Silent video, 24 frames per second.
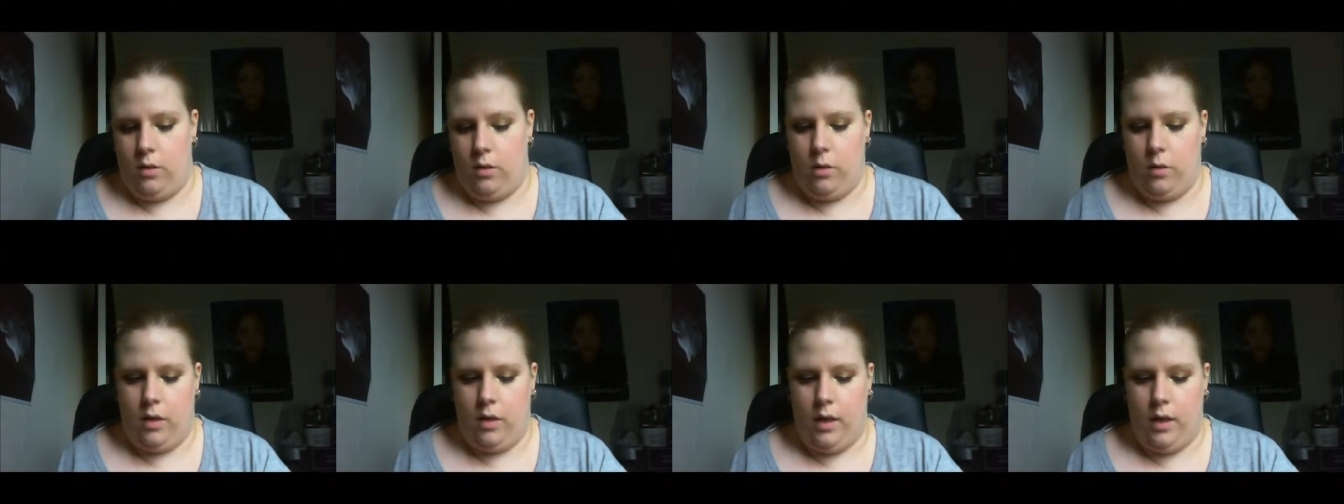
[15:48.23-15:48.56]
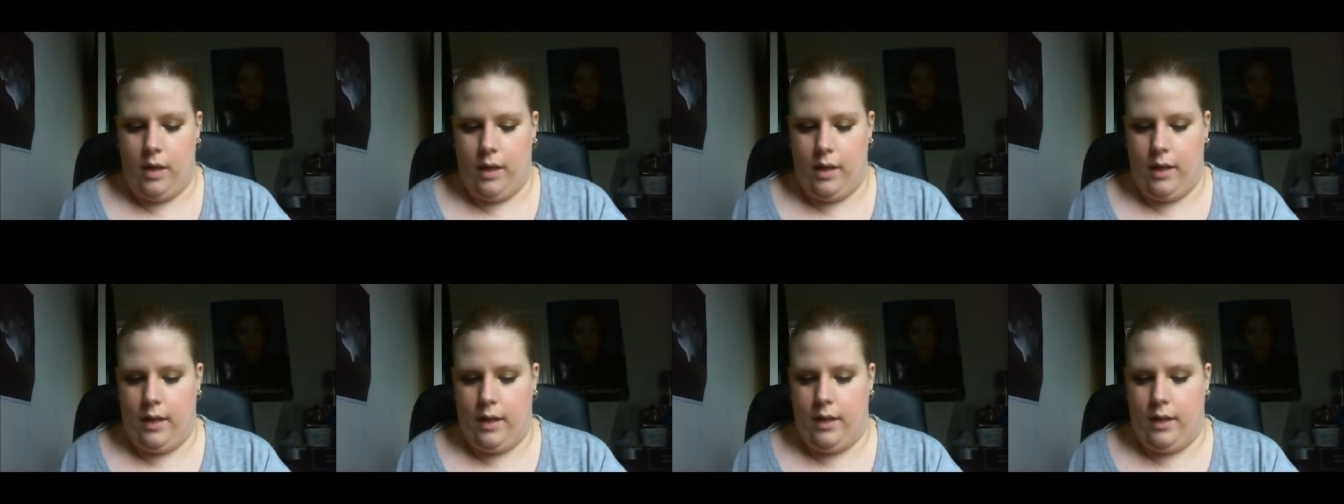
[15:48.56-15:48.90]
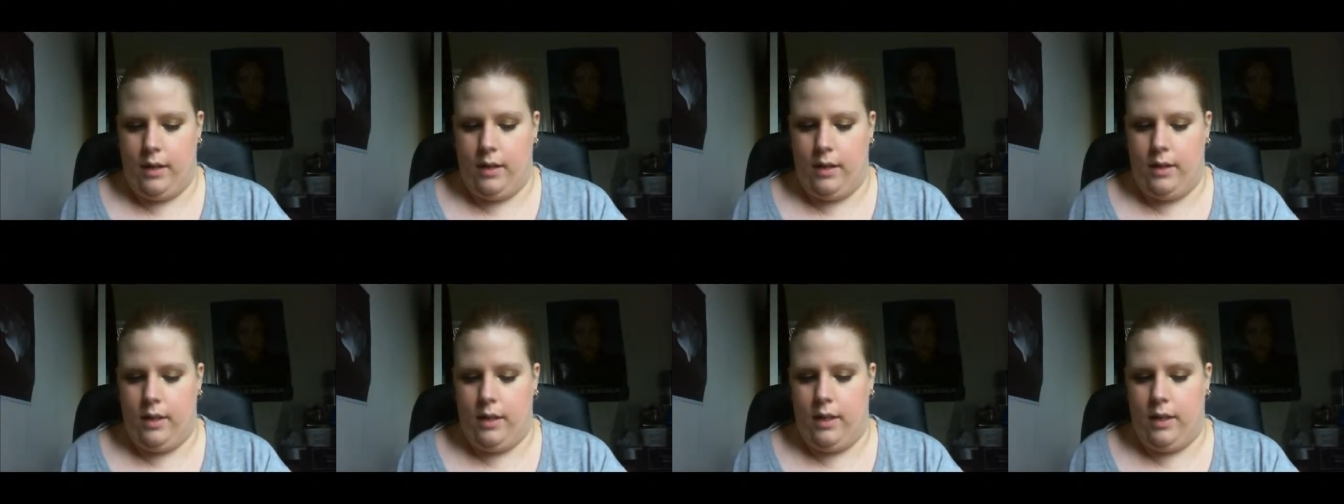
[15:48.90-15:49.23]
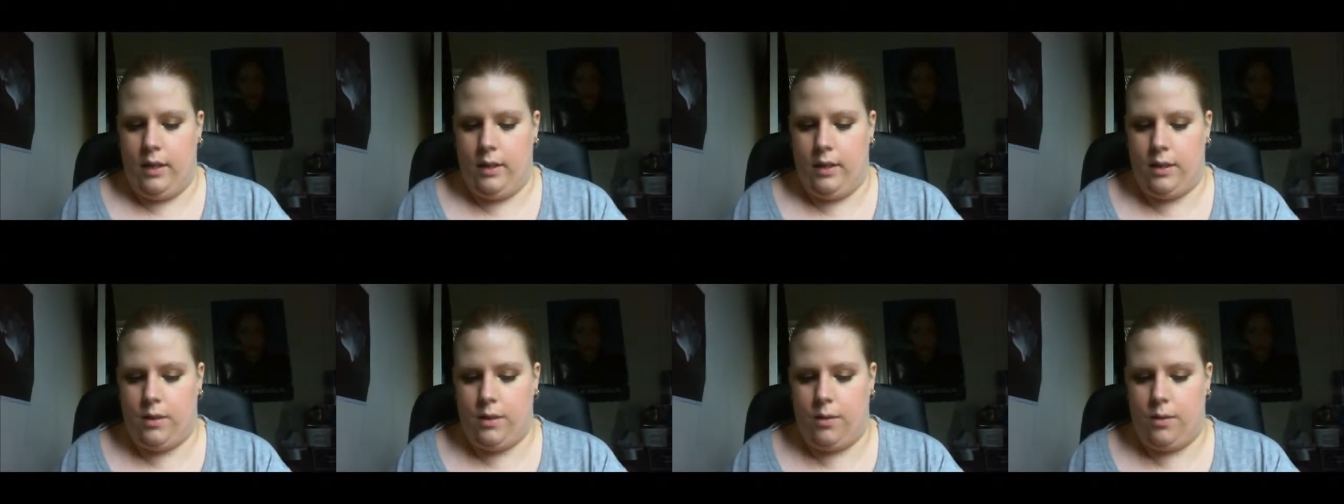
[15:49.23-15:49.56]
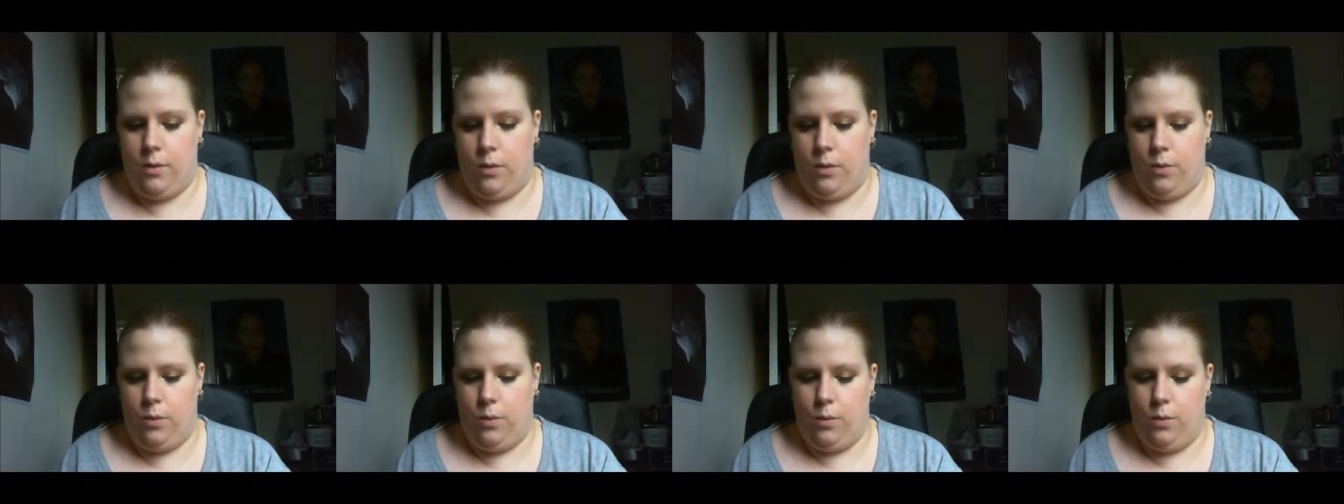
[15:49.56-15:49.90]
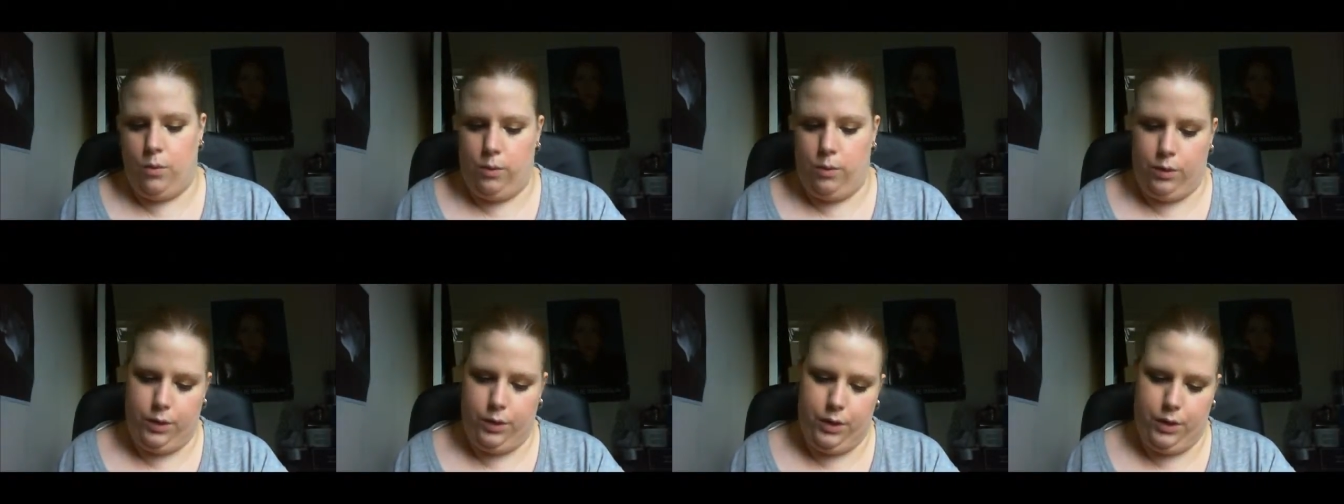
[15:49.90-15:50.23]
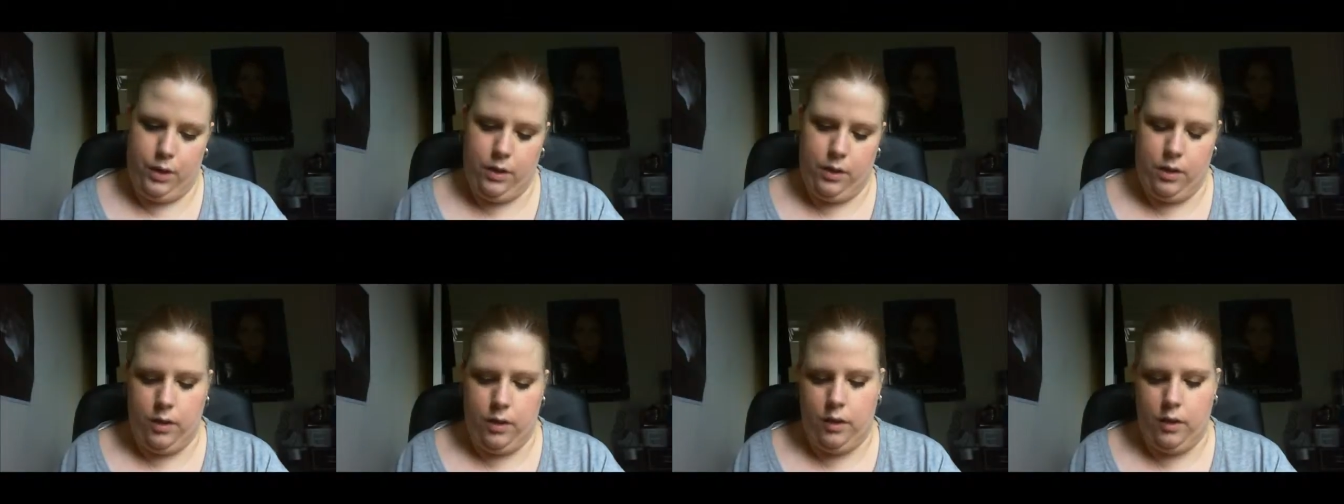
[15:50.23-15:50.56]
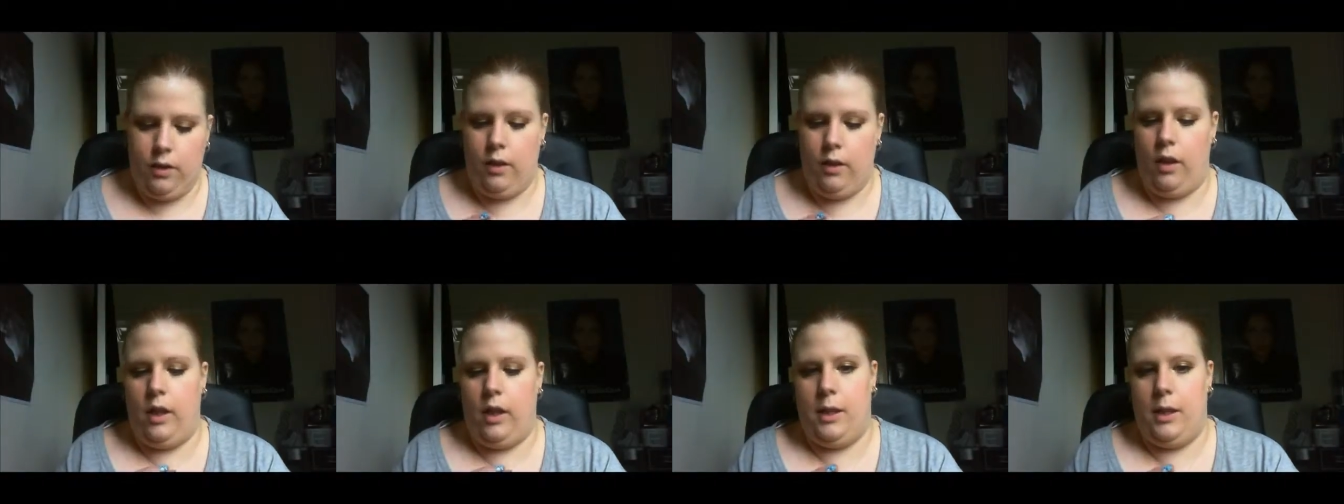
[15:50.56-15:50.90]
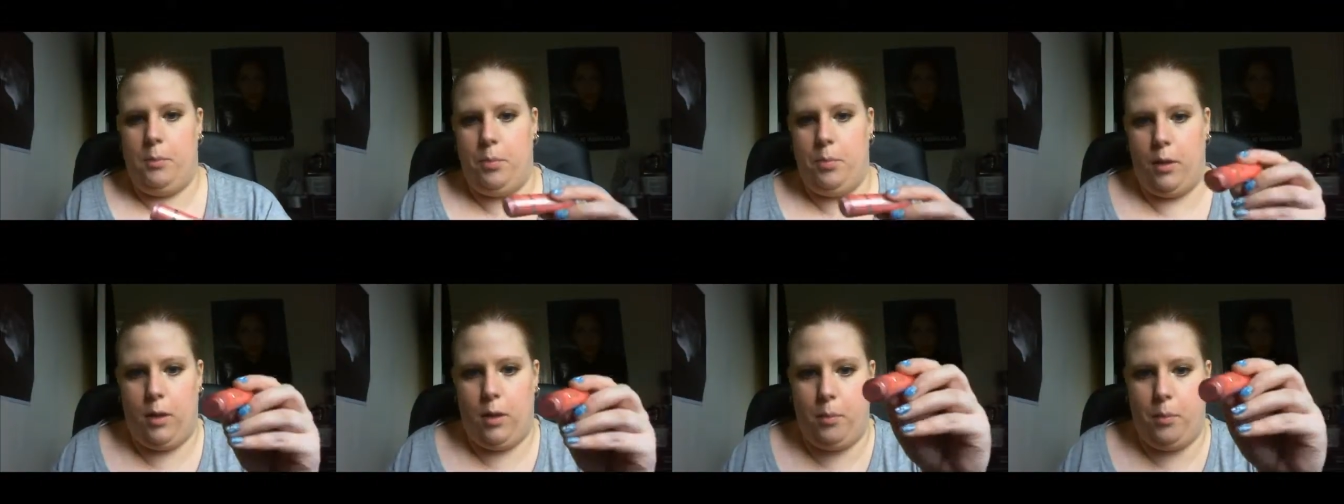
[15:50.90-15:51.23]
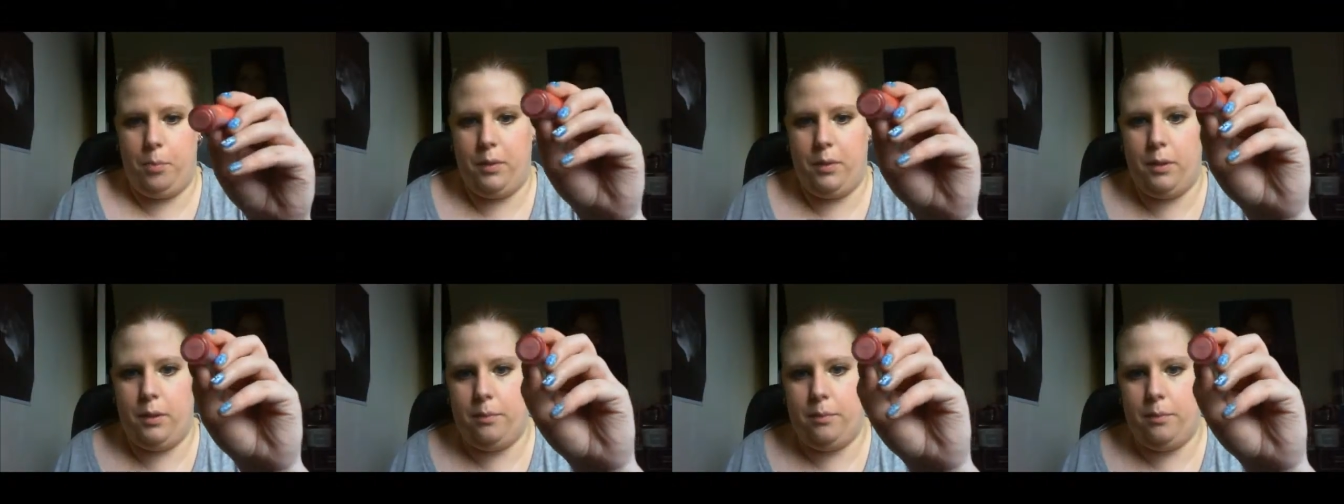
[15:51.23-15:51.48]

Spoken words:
and it's called Lollipop.